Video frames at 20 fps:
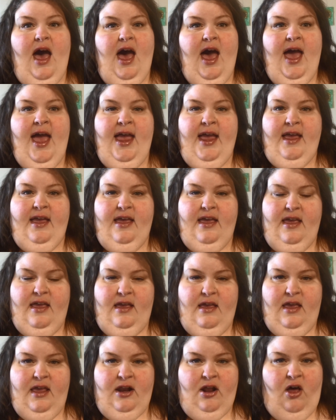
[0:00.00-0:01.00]

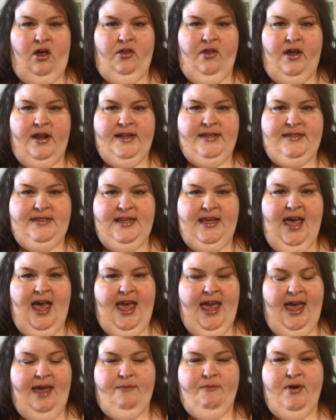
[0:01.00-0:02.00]
In all honesty,
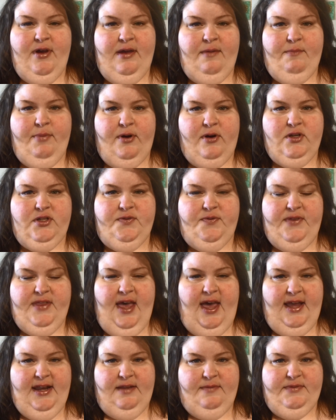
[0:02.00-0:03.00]
I am reimbursed for
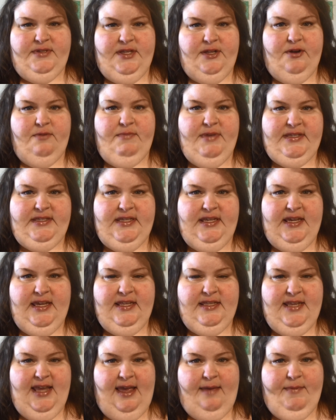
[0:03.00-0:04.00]
the items that are missing
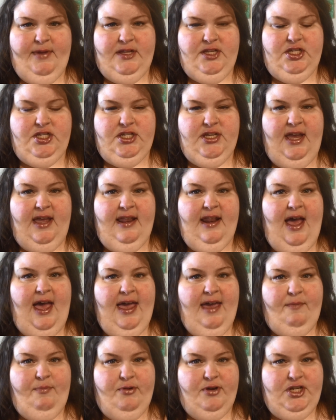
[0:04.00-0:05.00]
and damaged, and
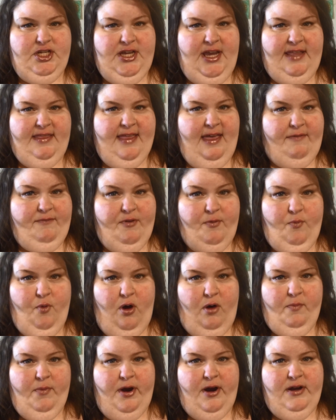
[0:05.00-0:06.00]
I appreciate that from
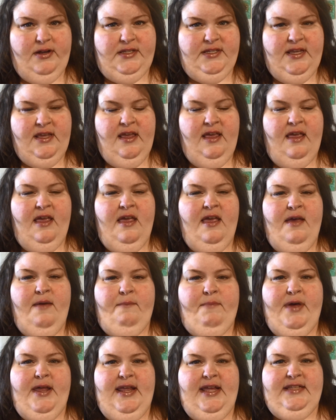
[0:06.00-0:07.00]
Walmart.
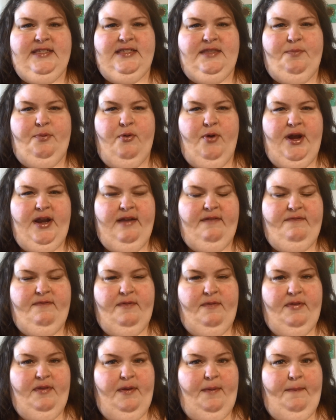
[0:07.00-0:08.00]
But it's the point of,
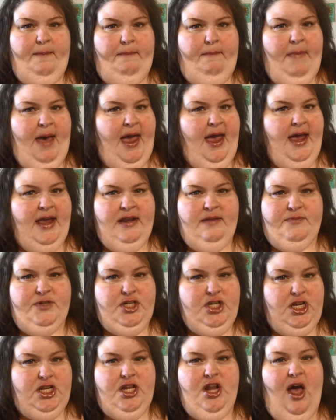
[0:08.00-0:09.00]
my items
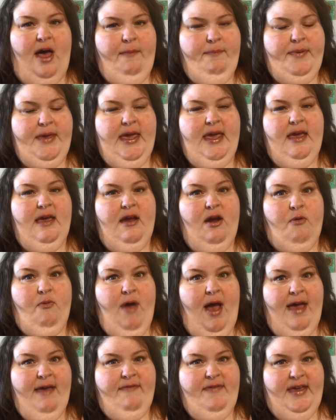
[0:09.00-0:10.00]
should not be
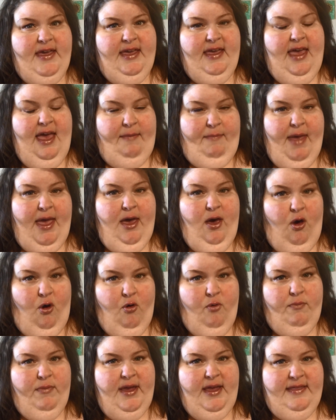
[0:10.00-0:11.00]
arriving at my
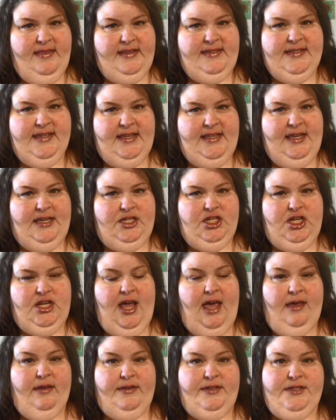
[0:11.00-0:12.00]
home in this condition.
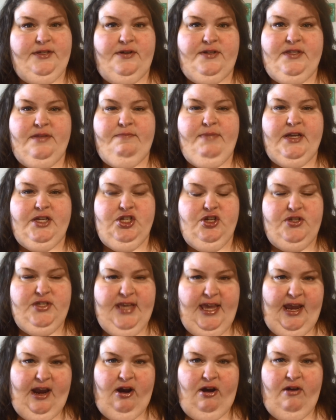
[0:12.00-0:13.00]
I'll insert some pictures
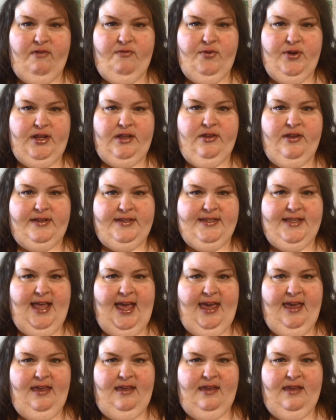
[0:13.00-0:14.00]
here of what it looks
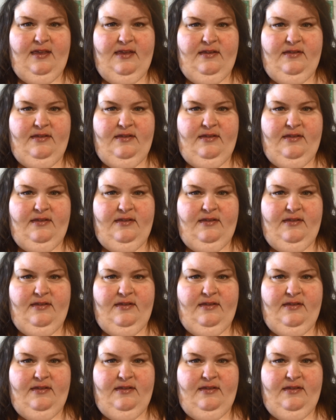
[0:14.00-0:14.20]
like.